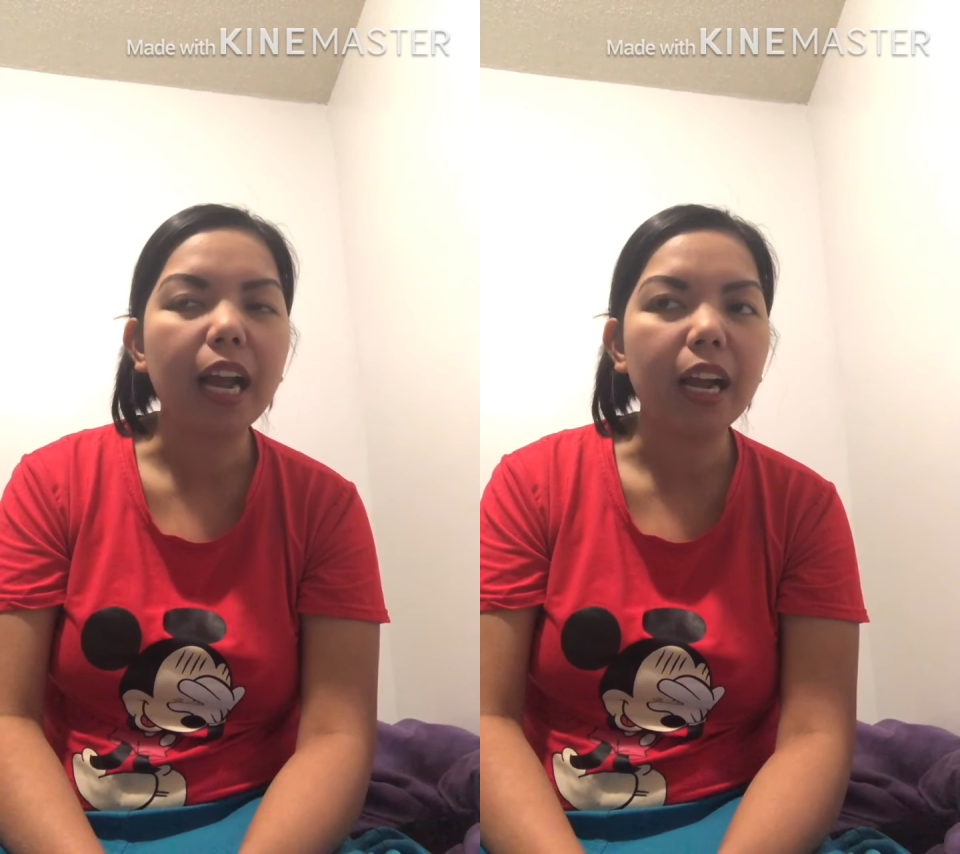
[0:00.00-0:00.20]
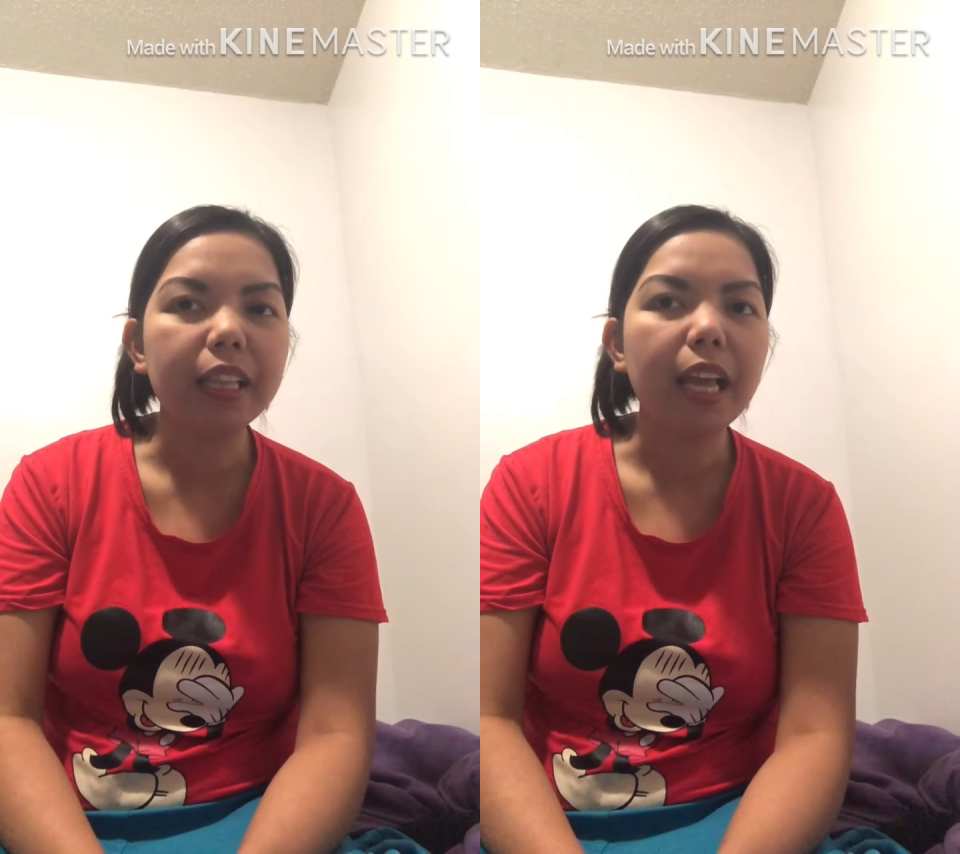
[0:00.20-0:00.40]

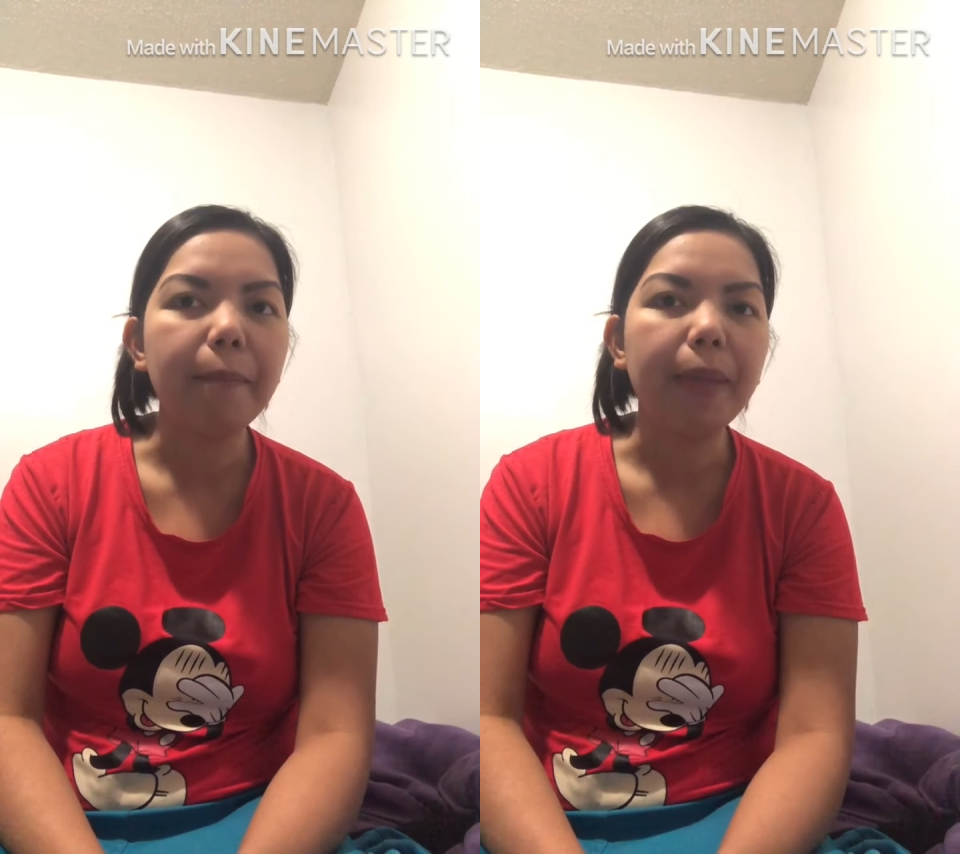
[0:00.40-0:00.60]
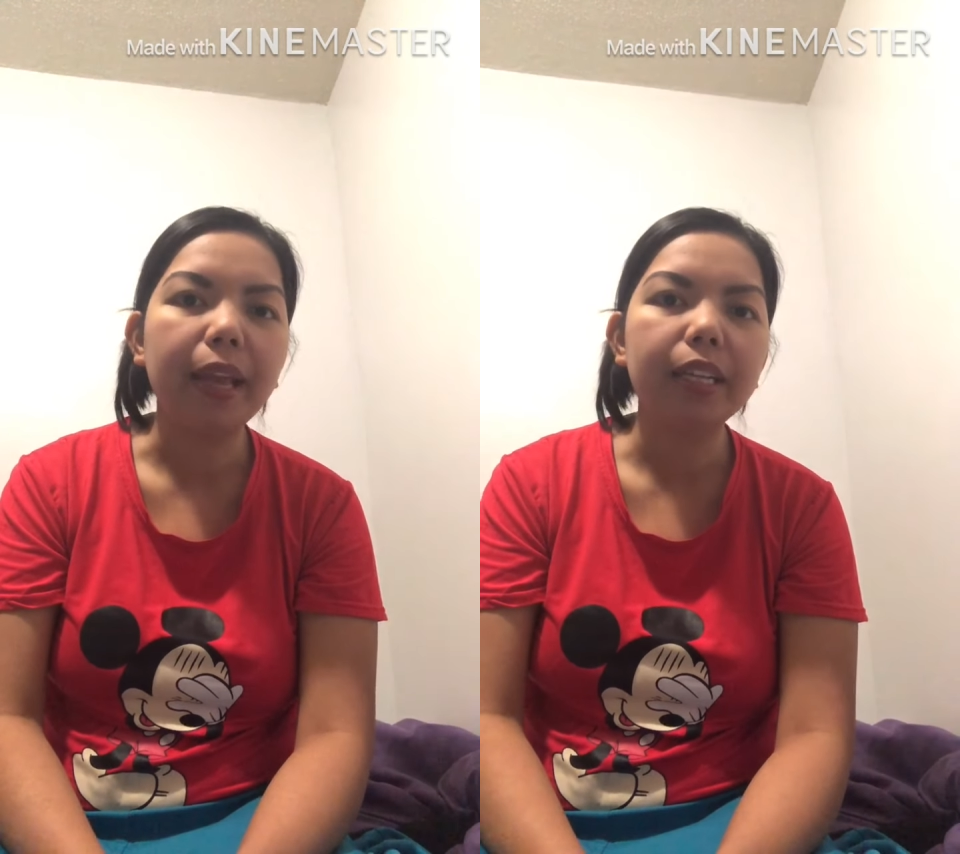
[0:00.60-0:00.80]

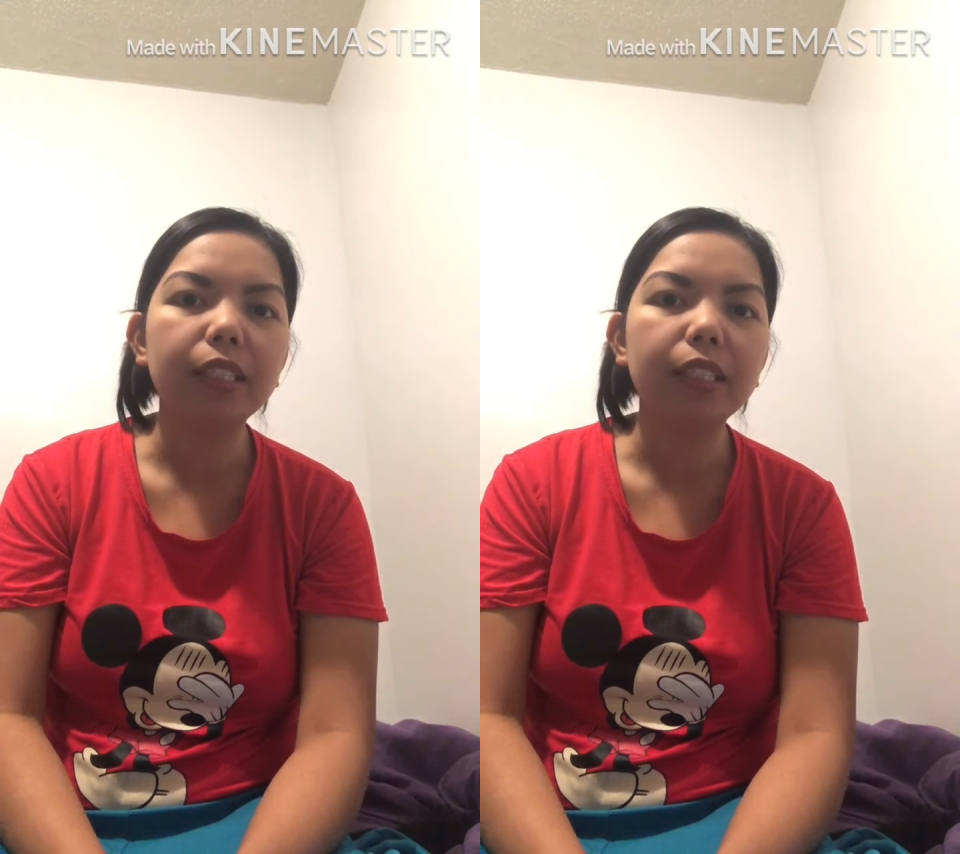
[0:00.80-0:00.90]
academic.